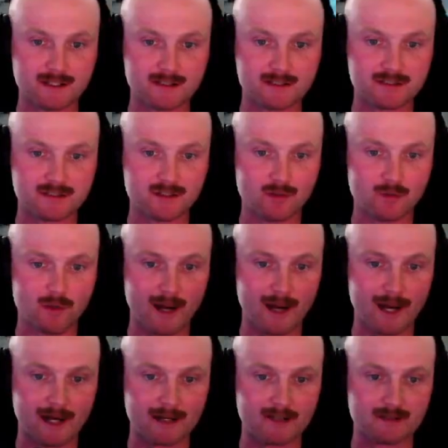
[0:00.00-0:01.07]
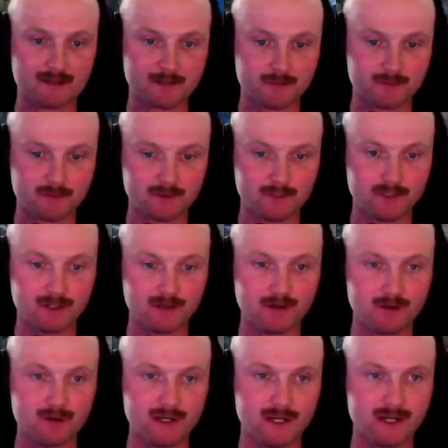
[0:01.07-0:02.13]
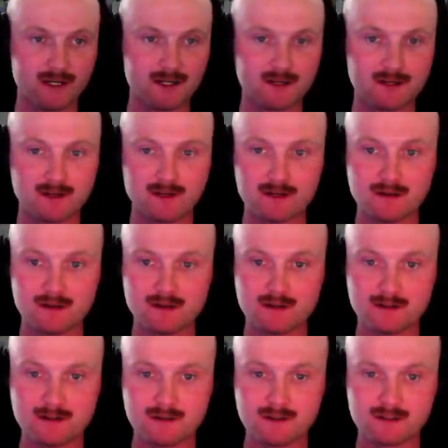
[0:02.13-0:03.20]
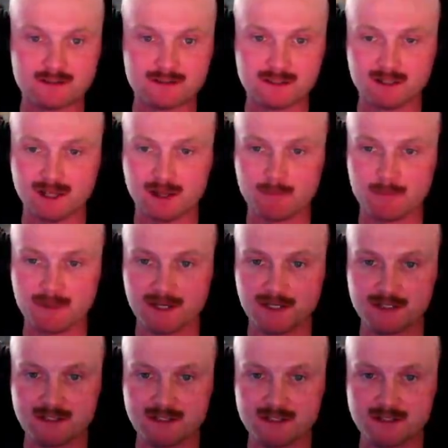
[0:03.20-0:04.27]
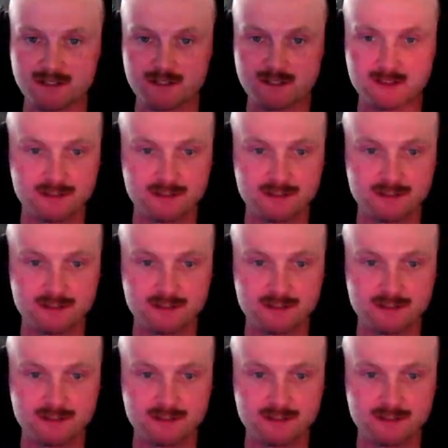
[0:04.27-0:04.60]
squacked real quick because they're not paying attention.